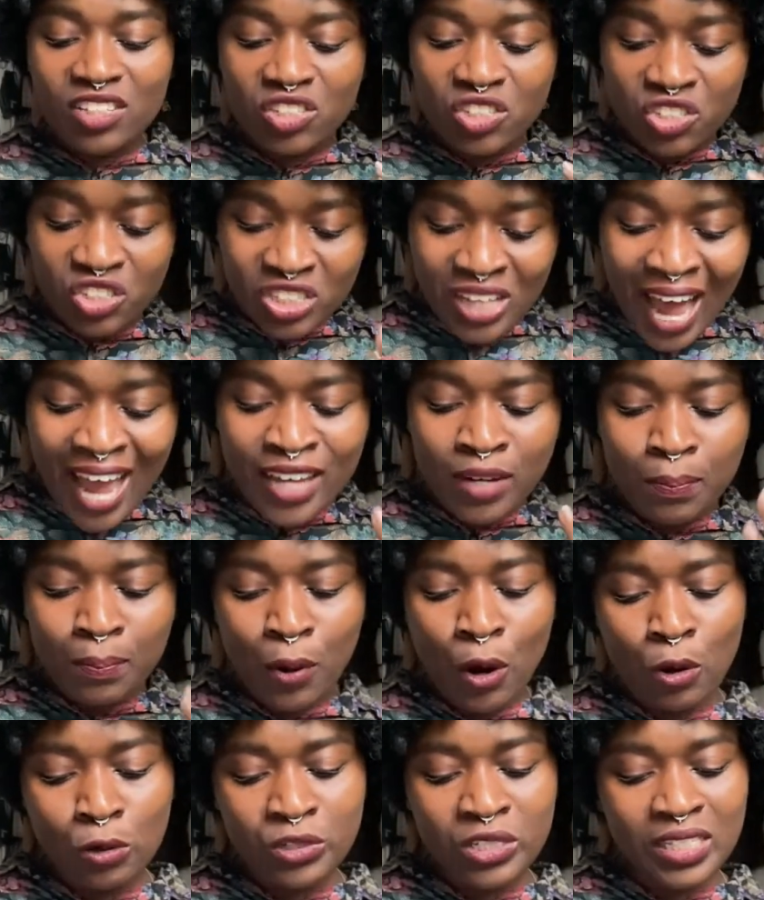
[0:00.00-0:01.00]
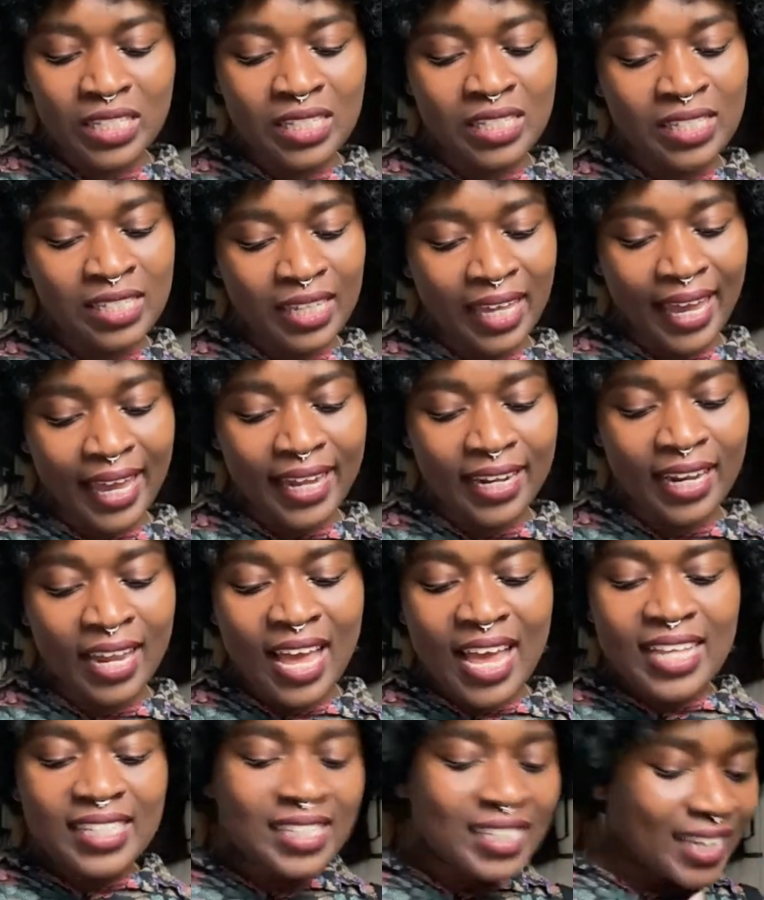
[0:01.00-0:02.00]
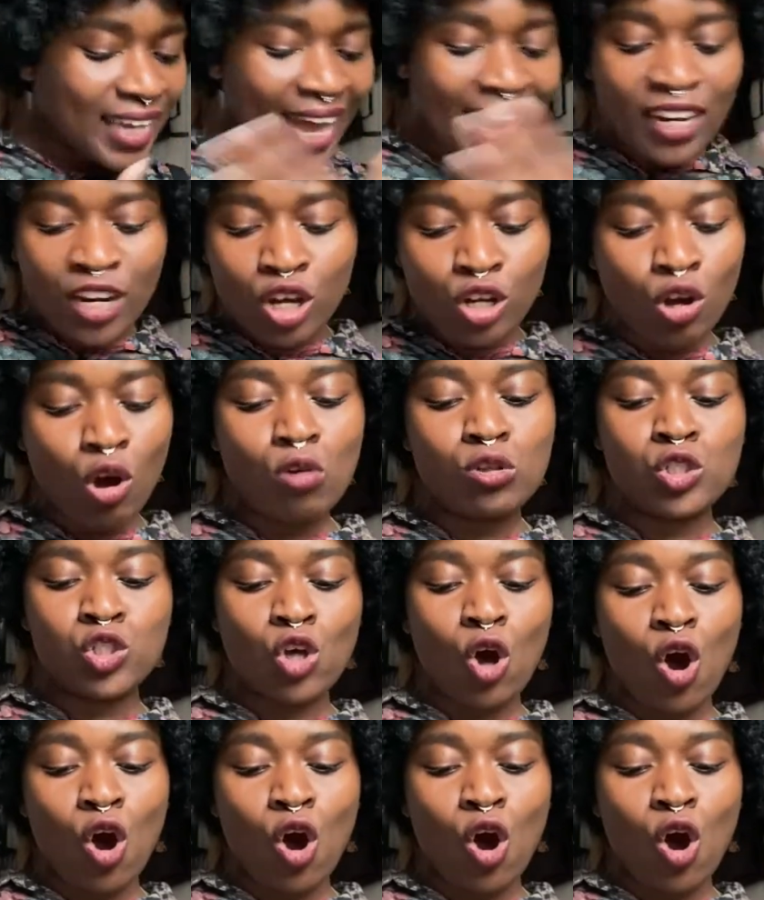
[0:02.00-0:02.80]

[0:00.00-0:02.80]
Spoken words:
signposted skin, scanner goes